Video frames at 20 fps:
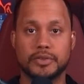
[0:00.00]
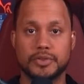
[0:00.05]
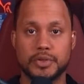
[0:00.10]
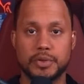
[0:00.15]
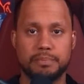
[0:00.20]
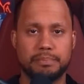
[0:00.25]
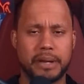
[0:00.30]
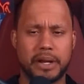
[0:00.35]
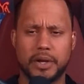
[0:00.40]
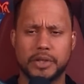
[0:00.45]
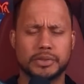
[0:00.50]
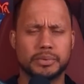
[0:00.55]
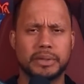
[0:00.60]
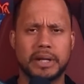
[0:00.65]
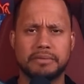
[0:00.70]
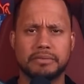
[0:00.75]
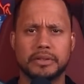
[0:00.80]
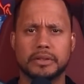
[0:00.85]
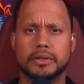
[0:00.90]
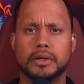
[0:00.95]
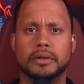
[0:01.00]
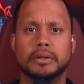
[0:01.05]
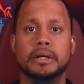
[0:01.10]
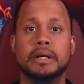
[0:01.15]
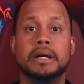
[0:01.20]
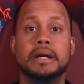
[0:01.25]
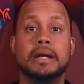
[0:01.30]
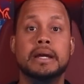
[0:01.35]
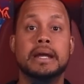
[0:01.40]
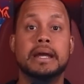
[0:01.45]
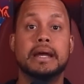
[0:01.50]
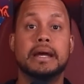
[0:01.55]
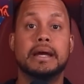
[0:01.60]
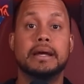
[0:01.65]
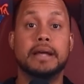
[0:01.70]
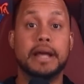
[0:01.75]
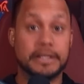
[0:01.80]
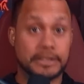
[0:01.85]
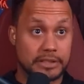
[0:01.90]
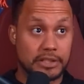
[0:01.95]
druid bears, whatever they're called.
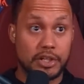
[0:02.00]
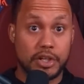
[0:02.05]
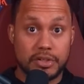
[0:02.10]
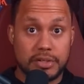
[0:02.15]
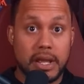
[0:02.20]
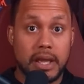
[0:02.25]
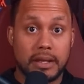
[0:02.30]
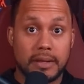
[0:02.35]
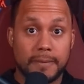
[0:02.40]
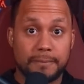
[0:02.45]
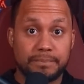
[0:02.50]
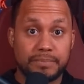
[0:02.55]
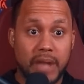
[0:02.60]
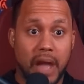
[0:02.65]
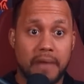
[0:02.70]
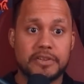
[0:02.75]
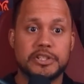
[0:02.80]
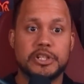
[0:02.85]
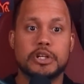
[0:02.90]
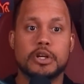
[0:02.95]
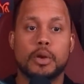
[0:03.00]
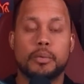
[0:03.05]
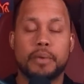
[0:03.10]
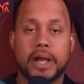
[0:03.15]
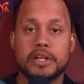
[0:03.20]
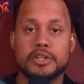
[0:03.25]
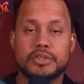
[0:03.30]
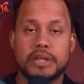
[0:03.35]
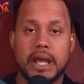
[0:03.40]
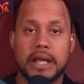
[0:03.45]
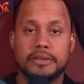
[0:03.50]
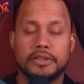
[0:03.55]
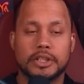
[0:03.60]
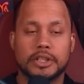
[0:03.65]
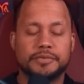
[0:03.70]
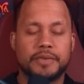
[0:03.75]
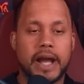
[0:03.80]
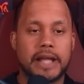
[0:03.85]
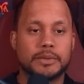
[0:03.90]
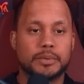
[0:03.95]
It's your tank. Obviously, you're a ranged tank.
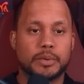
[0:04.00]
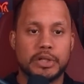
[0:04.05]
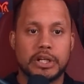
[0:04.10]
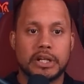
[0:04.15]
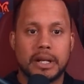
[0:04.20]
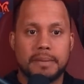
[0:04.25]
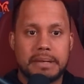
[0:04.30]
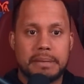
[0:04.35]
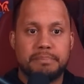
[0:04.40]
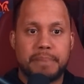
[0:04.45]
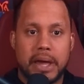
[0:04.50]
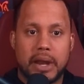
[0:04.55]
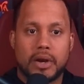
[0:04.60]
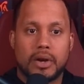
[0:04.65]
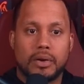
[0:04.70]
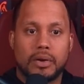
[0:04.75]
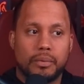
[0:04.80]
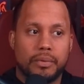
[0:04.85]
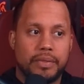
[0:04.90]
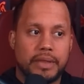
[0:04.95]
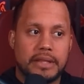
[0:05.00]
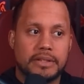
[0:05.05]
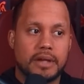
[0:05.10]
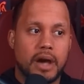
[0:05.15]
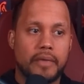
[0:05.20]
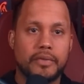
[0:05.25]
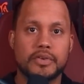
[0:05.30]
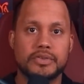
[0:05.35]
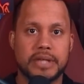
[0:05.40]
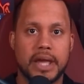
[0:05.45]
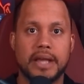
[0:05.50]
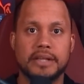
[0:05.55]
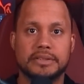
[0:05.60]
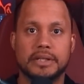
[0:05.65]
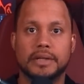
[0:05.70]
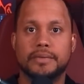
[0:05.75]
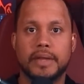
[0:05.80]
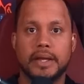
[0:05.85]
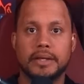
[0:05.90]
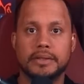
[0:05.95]
There's fights where you're going to be better than other tanks
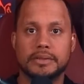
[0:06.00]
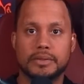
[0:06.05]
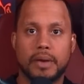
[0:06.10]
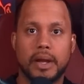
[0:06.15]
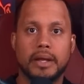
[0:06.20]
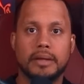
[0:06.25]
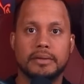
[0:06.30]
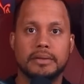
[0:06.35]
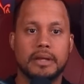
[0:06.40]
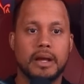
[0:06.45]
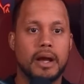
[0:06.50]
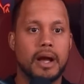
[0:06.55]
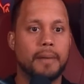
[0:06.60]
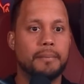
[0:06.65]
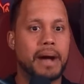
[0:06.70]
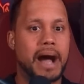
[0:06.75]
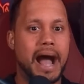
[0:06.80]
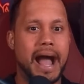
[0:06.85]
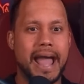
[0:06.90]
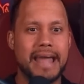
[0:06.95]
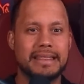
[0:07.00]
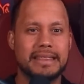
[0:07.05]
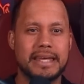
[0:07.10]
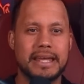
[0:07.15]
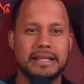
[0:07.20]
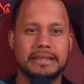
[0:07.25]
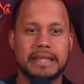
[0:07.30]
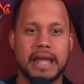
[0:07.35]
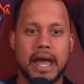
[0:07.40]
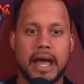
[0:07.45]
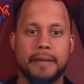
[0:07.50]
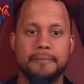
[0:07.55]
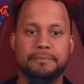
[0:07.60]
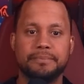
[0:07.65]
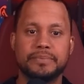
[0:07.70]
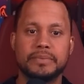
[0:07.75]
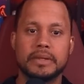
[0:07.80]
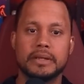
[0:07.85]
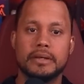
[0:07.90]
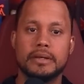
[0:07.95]
at things, right? I think that
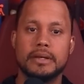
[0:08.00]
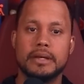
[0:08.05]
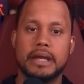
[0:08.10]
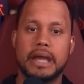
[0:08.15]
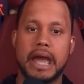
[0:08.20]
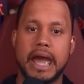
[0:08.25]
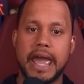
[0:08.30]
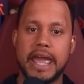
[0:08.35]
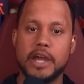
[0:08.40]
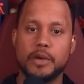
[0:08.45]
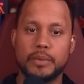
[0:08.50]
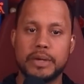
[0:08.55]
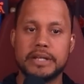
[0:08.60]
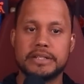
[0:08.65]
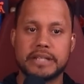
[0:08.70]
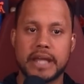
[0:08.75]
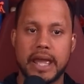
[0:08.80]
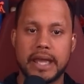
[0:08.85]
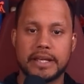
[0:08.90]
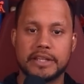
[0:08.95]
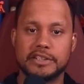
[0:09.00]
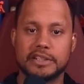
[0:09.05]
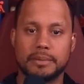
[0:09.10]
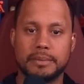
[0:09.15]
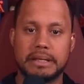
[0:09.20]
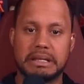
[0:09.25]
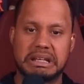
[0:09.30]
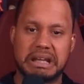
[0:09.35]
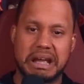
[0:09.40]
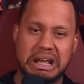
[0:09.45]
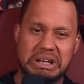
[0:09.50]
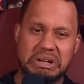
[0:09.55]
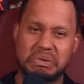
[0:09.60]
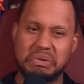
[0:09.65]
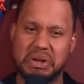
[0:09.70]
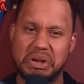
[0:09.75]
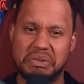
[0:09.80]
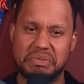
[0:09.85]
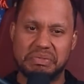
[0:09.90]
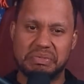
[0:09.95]
AoE tank is going to be kind of
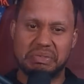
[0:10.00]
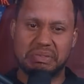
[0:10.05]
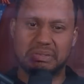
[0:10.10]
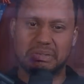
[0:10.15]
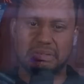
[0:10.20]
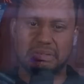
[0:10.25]
rough.